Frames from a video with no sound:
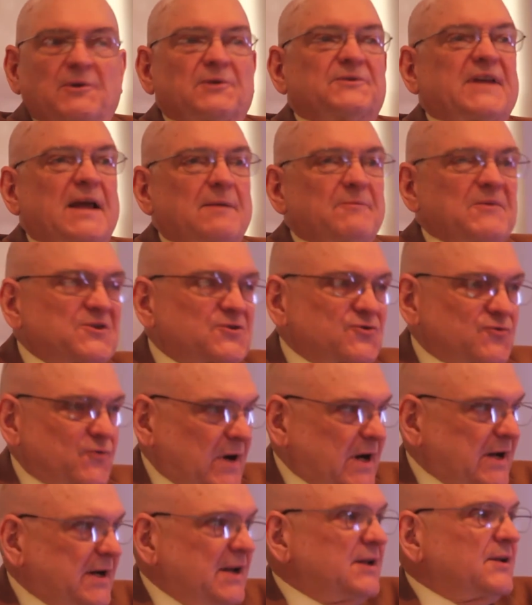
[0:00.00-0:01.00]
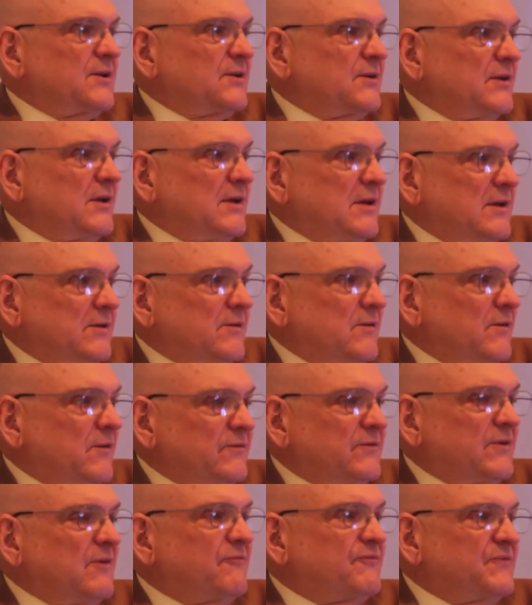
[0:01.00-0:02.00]
demonstrating
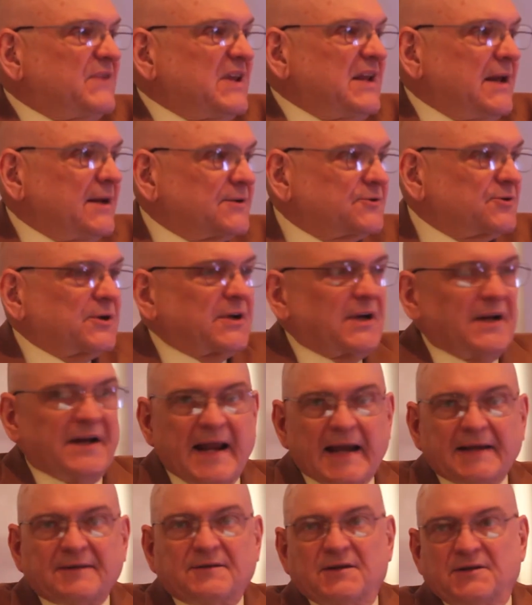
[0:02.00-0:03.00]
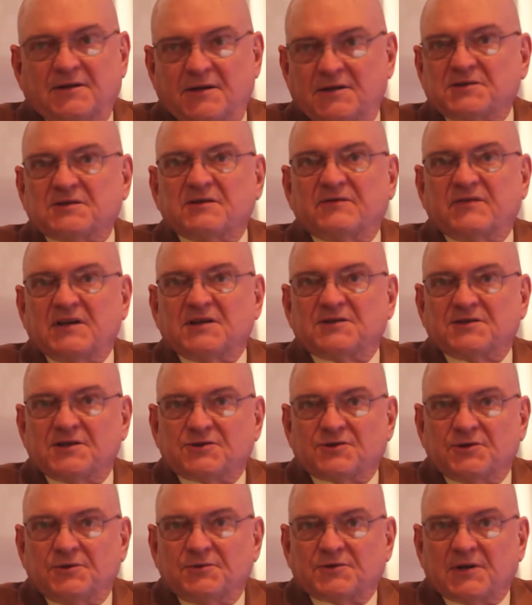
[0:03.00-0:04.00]
the, the interconnectedness of these
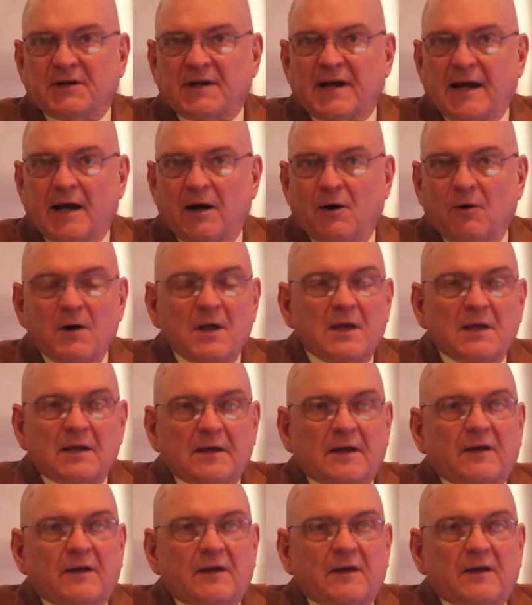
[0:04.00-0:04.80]
issues and how